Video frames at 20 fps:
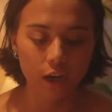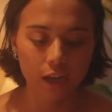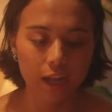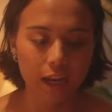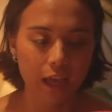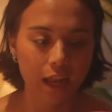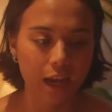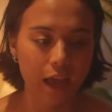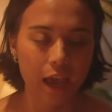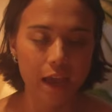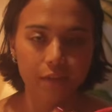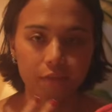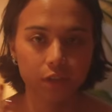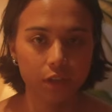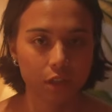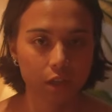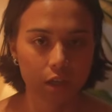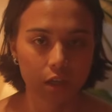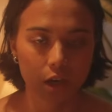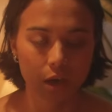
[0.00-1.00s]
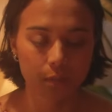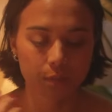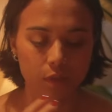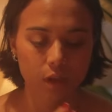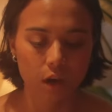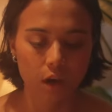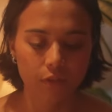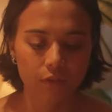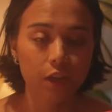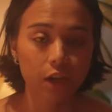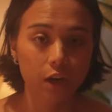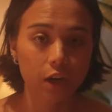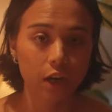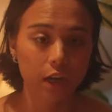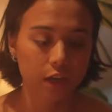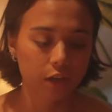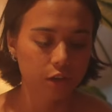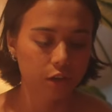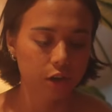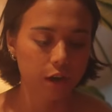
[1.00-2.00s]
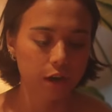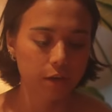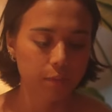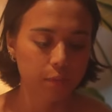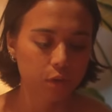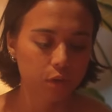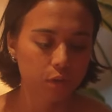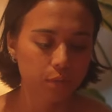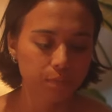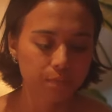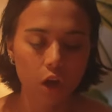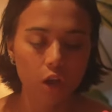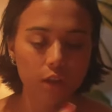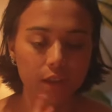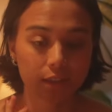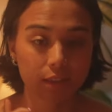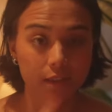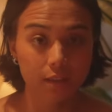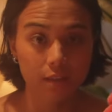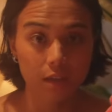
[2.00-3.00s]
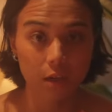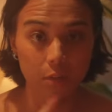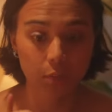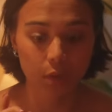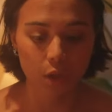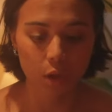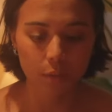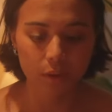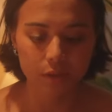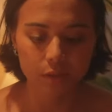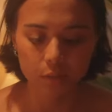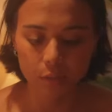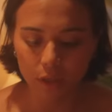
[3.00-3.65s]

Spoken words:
it and everything comes off. They're incredible. I'll link this down below as